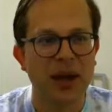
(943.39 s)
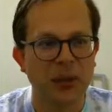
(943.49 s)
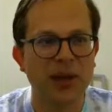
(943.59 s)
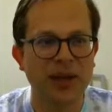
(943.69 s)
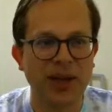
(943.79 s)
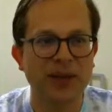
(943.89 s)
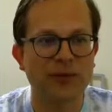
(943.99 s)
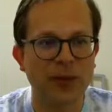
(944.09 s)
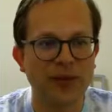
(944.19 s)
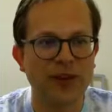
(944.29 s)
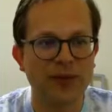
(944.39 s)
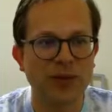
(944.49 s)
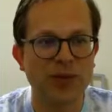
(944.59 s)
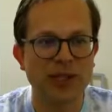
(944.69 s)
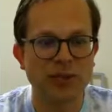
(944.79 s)
well, okay, the 45
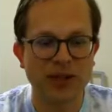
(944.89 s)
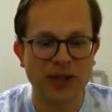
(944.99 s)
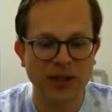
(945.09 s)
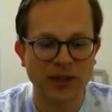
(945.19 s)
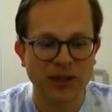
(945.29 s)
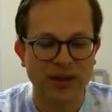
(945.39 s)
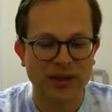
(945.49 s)
rubies is pretty good.